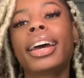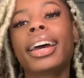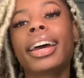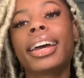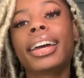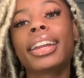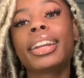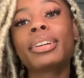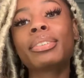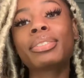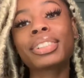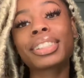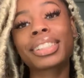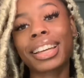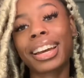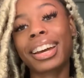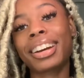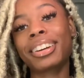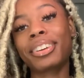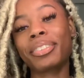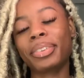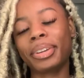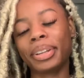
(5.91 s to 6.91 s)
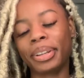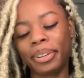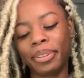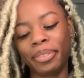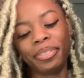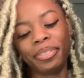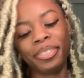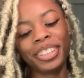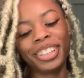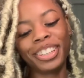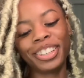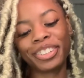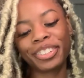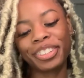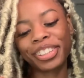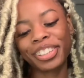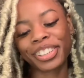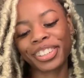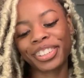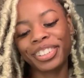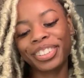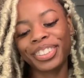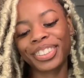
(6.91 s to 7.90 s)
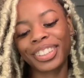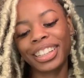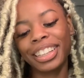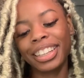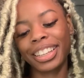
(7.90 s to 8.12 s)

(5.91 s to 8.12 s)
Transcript: and it was aggravating me. So,